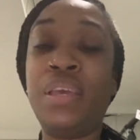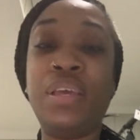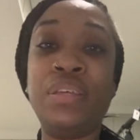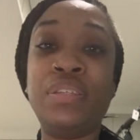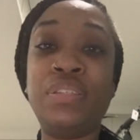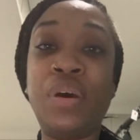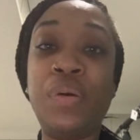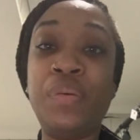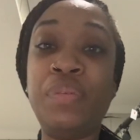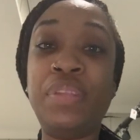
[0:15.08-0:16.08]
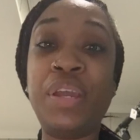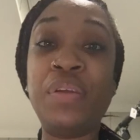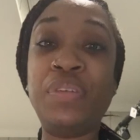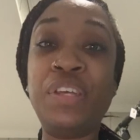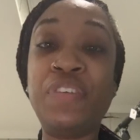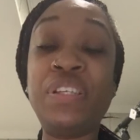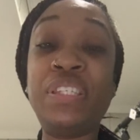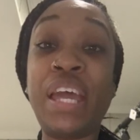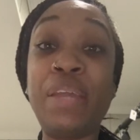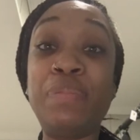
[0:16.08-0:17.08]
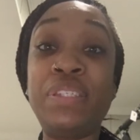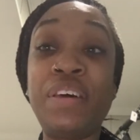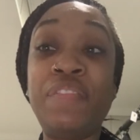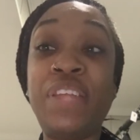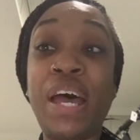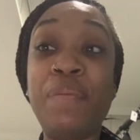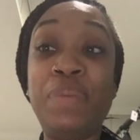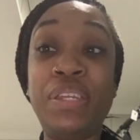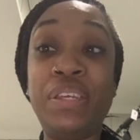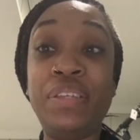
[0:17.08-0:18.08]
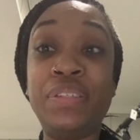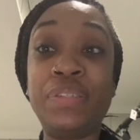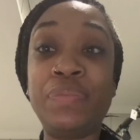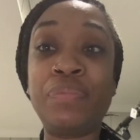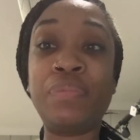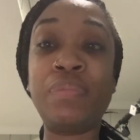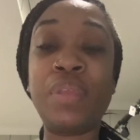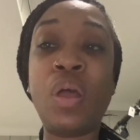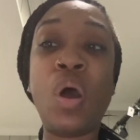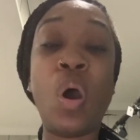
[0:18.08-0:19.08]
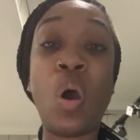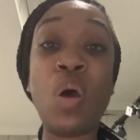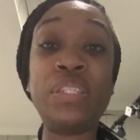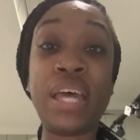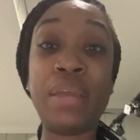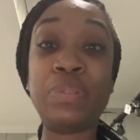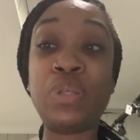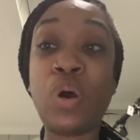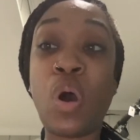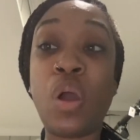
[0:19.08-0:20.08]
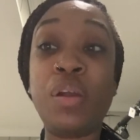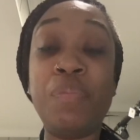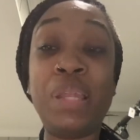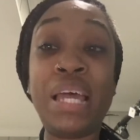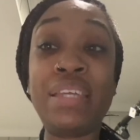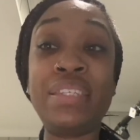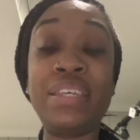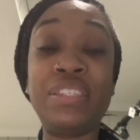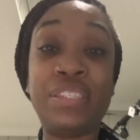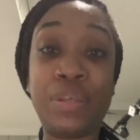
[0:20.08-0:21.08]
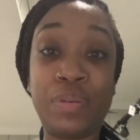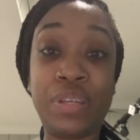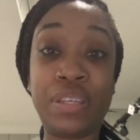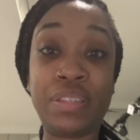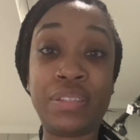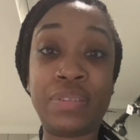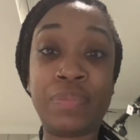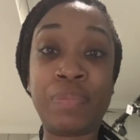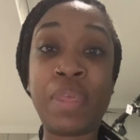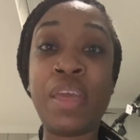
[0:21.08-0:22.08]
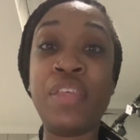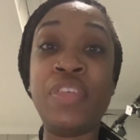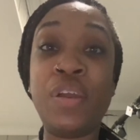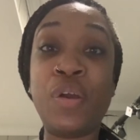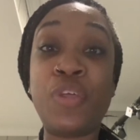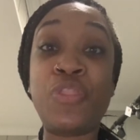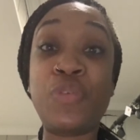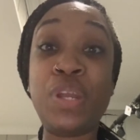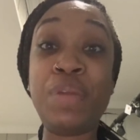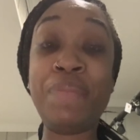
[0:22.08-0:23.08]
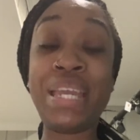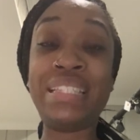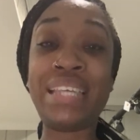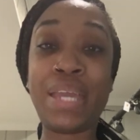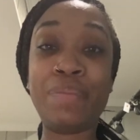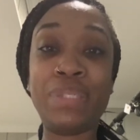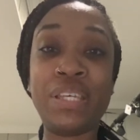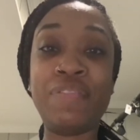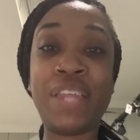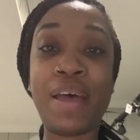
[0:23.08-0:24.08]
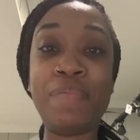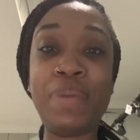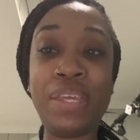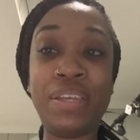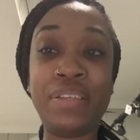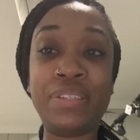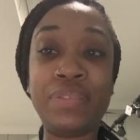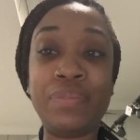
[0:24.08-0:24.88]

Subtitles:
So there are different types of diabetes. All types are complex and serious. There are three main types of diabetes.